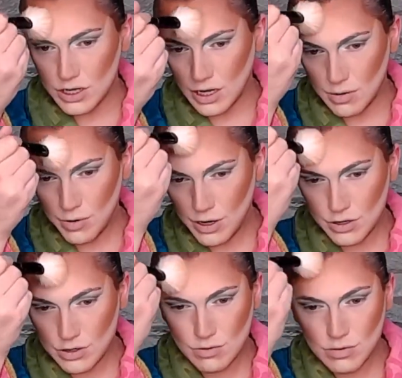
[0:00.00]
and you want to
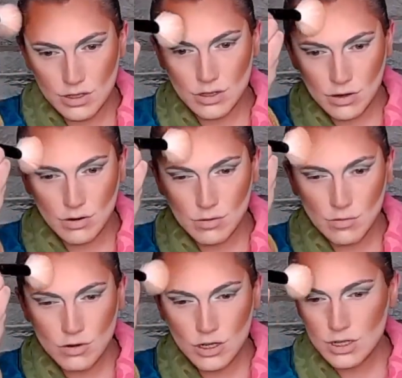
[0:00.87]
just go in circle
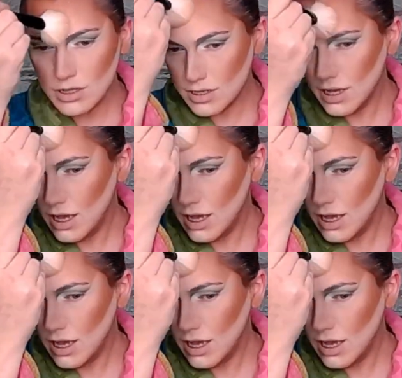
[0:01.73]
motions,